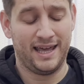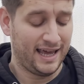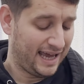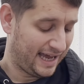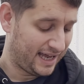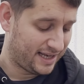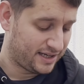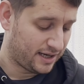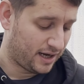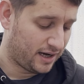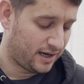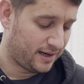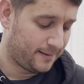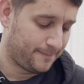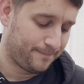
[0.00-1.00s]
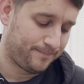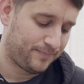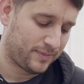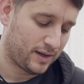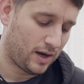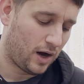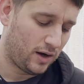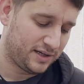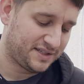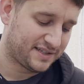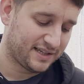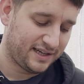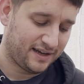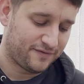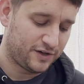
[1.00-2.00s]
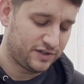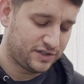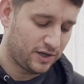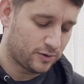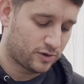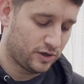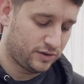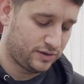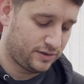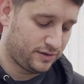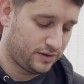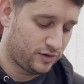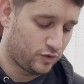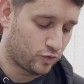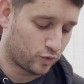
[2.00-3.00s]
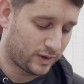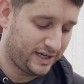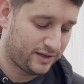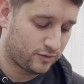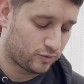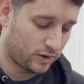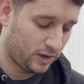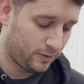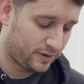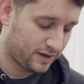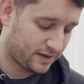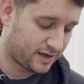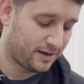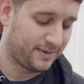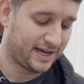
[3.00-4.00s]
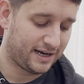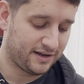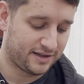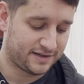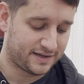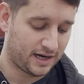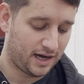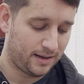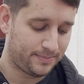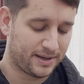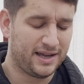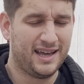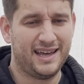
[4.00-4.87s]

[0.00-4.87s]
And honestly, if there's no good green growth coming out of the top,